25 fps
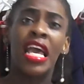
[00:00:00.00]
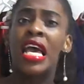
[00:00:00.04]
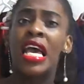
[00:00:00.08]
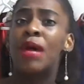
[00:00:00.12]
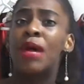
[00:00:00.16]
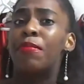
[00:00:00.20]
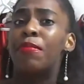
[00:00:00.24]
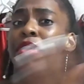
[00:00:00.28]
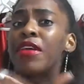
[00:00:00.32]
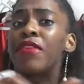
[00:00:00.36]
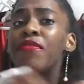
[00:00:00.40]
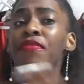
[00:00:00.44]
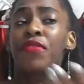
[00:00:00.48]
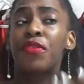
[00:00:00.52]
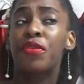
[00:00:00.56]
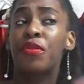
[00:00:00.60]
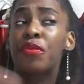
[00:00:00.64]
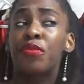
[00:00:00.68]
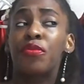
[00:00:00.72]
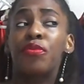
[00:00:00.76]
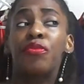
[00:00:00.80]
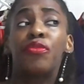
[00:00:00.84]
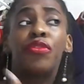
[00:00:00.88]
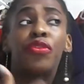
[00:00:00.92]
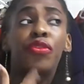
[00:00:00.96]
But if you
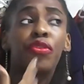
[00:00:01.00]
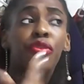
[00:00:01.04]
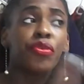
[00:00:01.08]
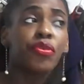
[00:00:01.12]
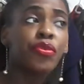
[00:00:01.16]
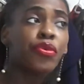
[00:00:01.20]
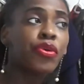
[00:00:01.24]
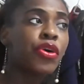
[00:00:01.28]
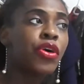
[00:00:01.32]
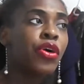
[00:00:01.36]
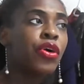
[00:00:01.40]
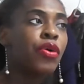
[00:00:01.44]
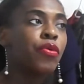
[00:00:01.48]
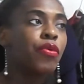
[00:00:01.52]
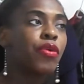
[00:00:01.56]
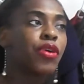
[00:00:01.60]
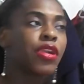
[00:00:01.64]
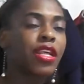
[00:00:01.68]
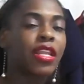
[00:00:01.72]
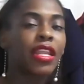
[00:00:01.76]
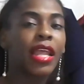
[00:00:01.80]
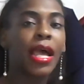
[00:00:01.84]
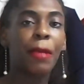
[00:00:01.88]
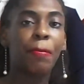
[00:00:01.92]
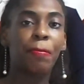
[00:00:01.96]
do want to
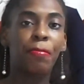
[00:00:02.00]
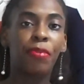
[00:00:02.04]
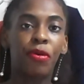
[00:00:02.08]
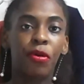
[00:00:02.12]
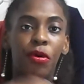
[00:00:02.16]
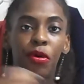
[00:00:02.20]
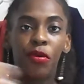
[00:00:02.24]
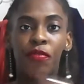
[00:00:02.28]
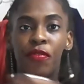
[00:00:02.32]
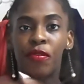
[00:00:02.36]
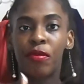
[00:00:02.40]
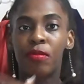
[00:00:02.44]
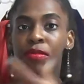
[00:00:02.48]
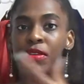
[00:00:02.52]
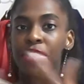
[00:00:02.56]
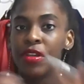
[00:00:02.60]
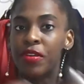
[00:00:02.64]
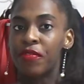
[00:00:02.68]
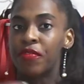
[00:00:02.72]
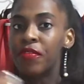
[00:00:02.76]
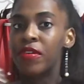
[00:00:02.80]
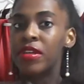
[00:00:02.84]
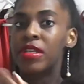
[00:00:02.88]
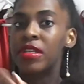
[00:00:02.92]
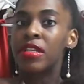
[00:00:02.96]
like pull from
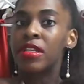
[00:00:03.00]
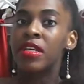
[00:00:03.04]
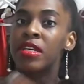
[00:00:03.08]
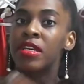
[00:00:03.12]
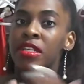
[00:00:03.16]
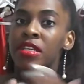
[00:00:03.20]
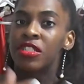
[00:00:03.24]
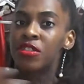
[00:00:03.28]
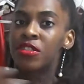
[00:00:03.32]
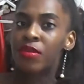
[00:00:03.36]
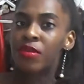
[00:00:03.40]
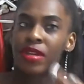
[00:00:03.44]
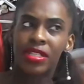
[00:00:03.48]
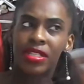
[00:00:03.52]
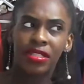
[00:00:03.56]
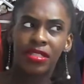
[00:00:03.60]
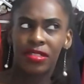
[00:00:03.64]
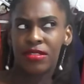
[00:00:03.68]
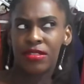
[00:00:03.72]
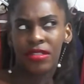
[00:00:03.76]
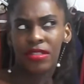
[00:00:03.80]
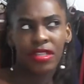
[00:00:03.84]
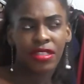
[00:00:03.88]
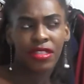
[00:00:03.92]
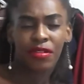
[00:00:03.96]
different trends, there's
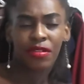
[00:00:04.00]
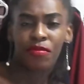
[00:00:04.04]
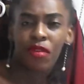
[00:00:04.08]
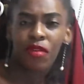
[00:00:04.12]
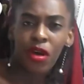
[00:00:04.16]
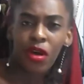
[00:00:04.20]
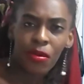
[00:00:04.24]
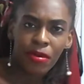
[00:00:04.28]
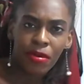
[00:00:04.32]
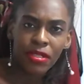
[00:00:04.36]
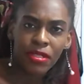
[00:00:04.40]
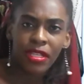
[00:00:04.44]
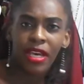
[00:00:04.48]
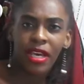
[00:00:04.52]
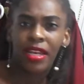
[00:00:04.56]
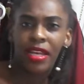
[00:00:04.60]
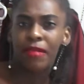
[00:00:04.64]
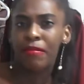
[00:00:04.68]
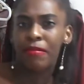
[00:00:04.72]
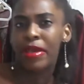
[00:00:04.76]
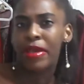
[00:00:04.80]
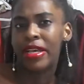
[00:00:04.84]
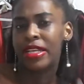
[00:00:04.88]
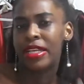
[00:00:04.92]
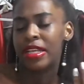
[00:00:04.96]
nothing wrong with that, and
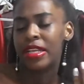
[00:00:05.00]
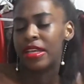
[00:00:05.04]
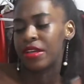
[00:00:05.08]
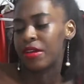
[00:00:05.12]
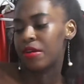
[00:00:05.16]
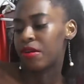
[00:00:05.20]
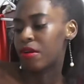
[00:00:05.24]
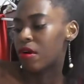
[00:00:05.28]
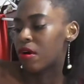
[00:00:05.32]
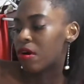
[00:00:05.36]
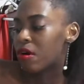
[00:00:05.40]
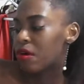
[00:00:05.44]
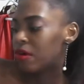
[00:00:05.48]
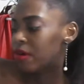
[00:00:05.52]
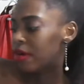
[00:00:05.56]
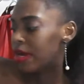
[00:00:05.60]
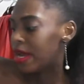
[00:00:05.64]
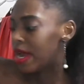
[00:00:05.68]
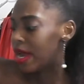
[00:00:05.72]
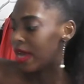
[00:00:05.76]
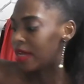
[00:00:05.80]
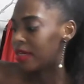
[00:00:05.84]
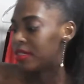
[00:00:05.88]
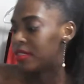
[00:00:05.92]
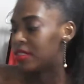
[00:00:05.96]
making it your own or
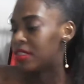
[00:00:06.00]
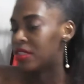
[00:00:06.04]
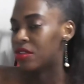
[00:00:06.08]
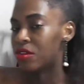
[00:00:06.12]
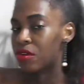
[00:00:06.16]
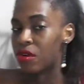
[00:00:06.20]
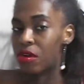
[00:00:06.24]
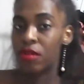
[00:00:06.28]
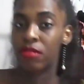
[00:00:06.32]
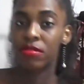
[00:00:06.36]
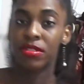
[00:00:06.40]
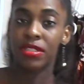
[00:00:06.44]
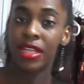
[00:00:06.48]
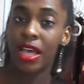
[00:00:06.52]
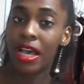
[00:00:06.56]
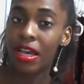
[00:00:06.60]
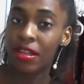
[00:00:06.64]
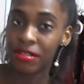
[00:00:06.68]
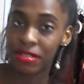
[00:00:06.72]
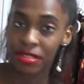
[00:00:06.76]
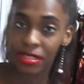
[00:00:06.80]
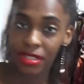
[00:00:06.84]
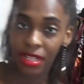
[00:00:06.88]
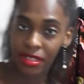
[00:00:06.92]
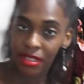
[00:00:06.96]
adding it to your own style,
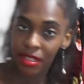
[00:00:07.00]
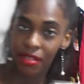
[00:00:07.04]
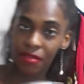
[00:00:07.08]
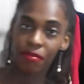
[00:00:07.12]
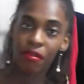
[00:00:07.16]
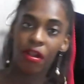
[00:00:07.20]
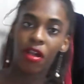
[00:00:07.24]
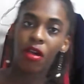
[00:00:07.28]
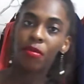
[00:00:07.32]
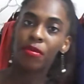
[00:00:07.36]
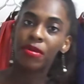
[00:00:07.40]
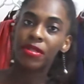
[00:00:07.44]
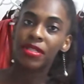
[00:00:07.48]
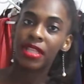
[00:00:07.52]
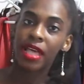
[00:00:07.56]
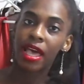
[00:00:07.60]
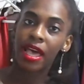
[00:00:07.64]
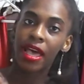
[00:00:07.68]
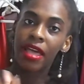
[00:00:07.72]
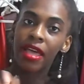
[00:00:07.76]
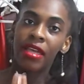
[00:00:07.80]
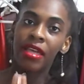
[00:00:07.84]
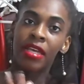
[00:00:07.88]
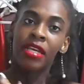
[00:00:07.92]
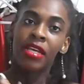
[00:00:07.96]
there's nothing wrong with
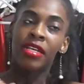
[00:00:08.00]
that.